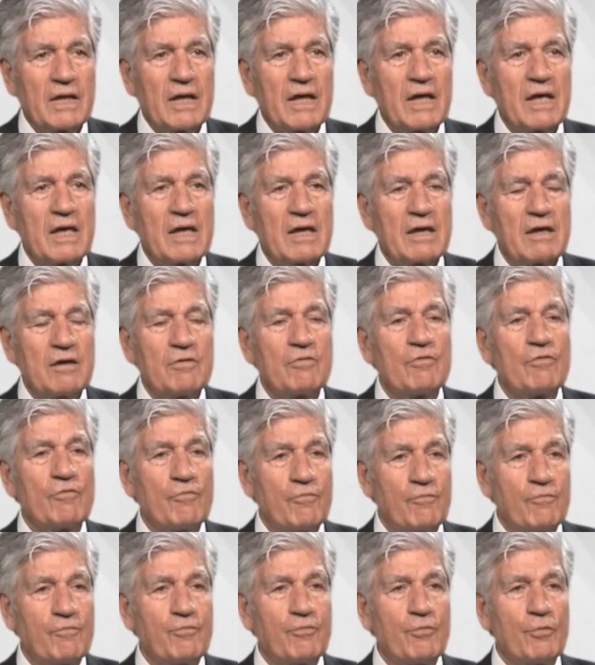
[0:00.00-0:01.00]
a
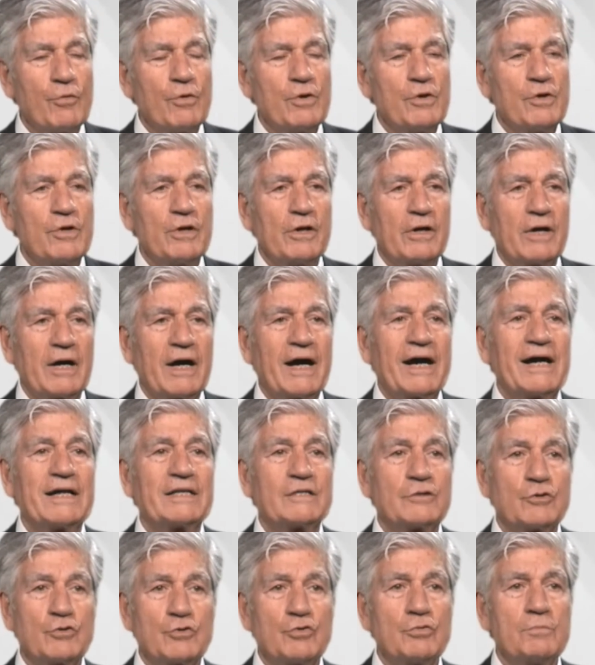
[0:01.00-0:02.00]
full year
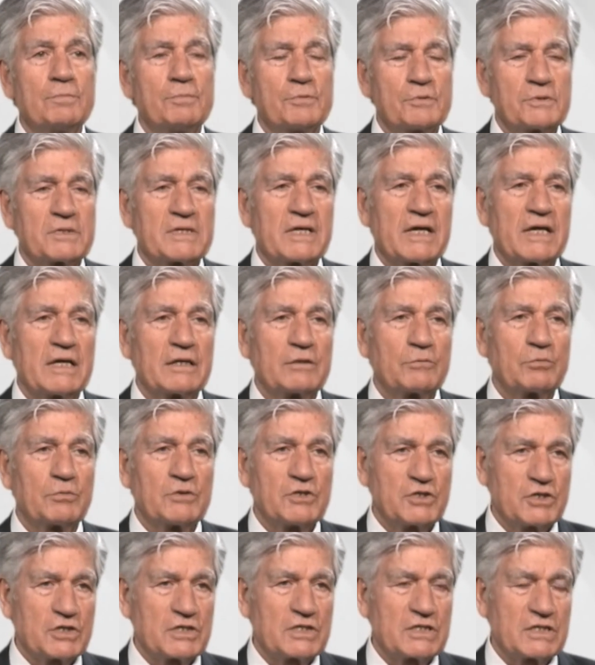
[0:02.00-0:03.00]
at 2%,
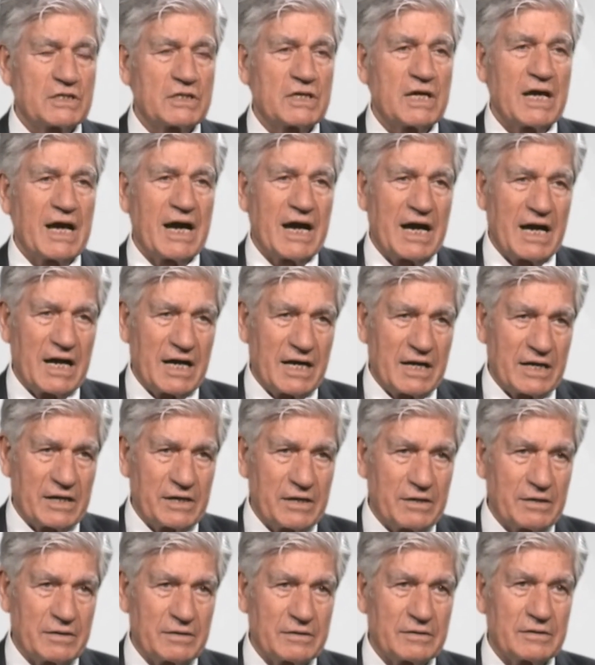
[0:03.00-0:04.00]
which is
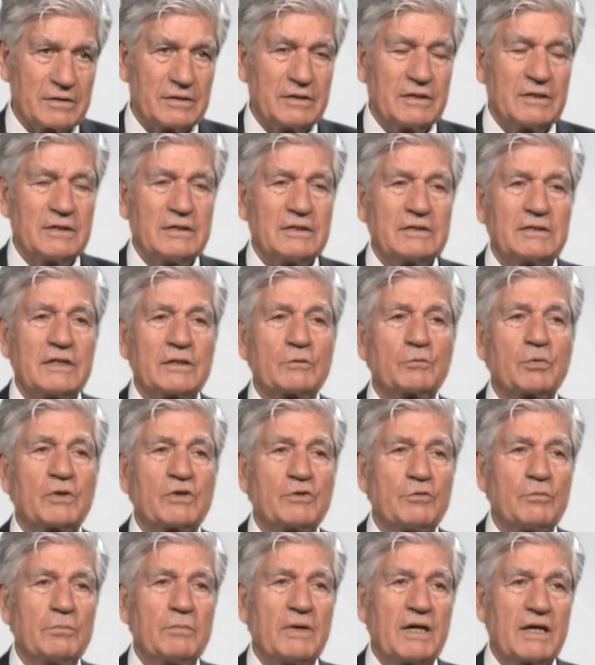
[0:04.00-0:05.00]
higher than what
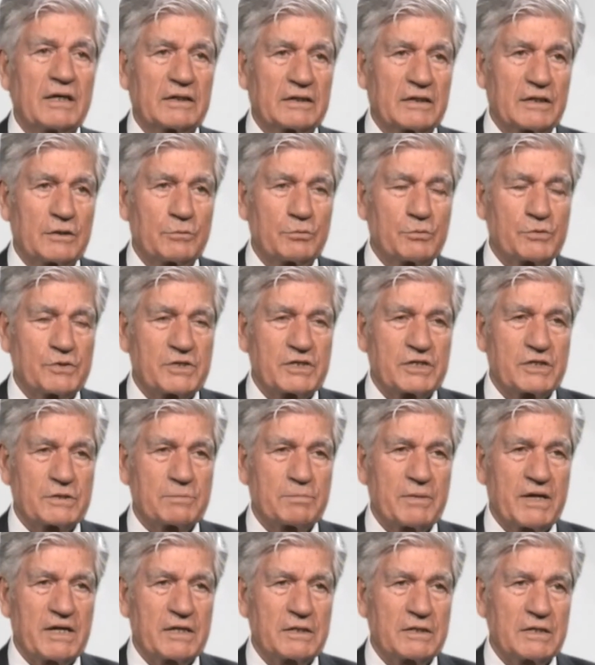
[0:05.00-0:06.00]
the market was
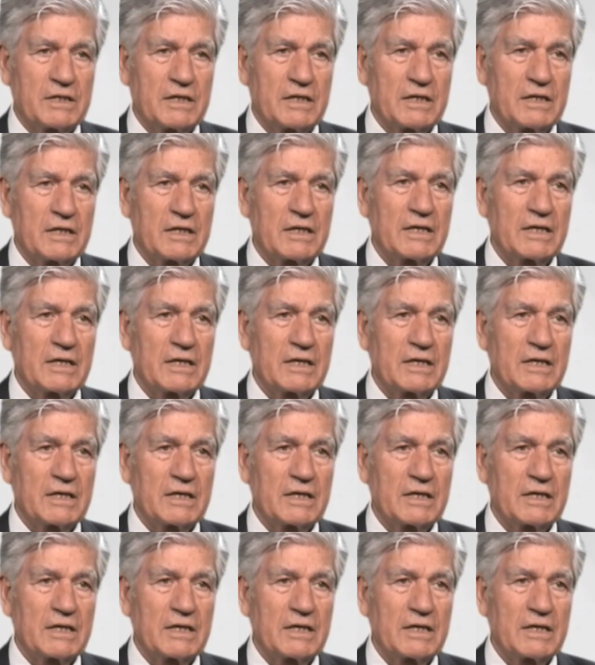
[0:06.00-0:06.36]
expecting